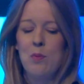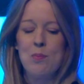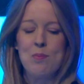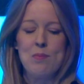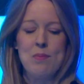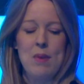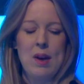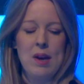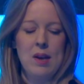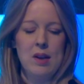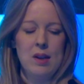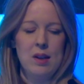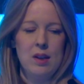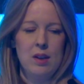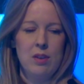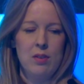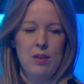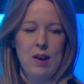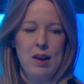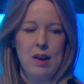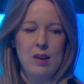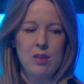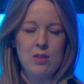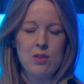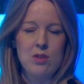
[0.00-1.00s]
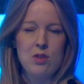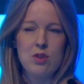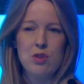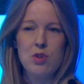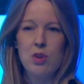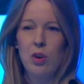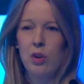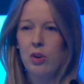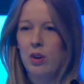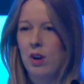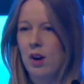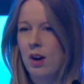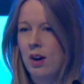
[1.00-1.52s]
mainly around
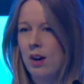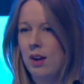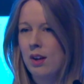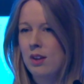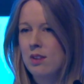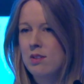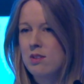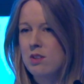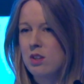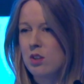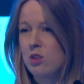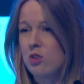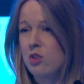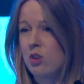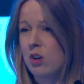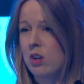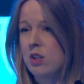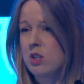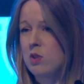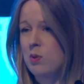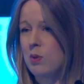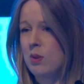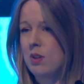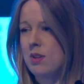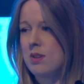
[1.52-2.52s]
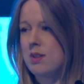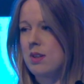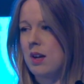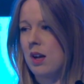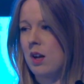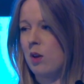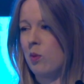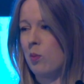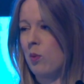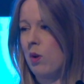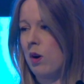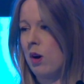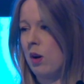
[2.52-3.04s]
non-hires, so trying to
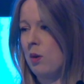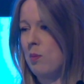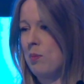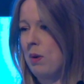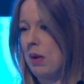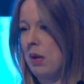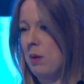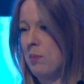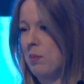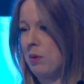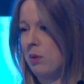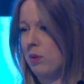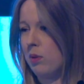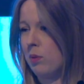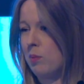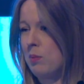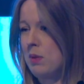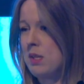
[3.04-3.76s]
understand why people,